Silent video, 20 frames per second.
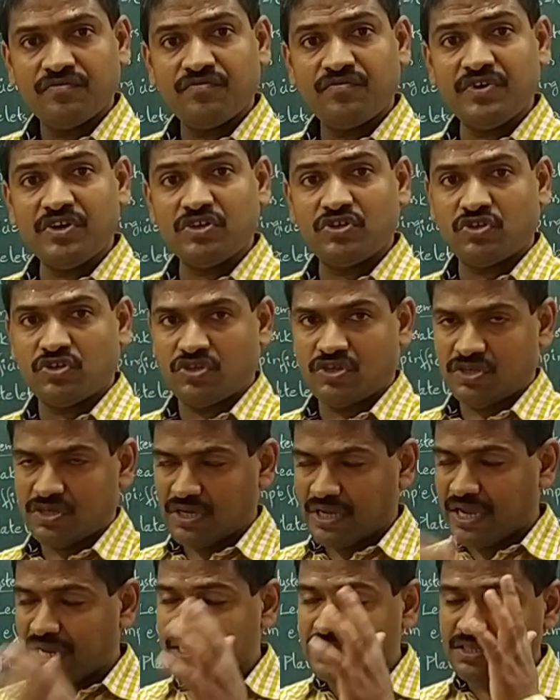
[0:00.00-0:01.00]

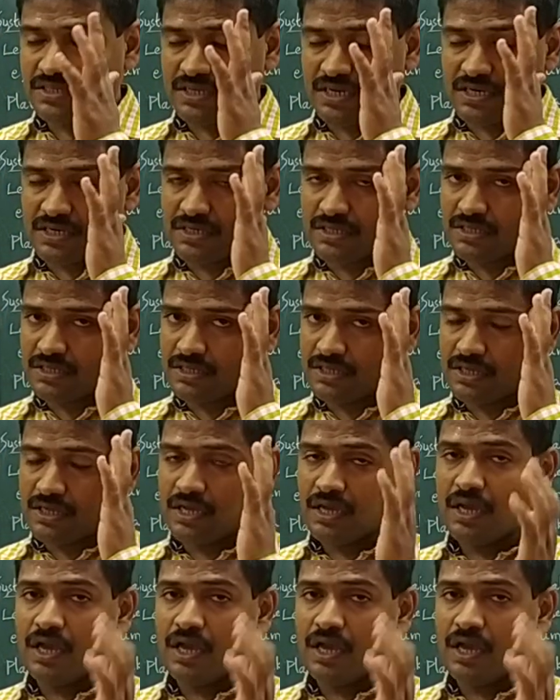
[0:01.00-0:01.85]
which exerts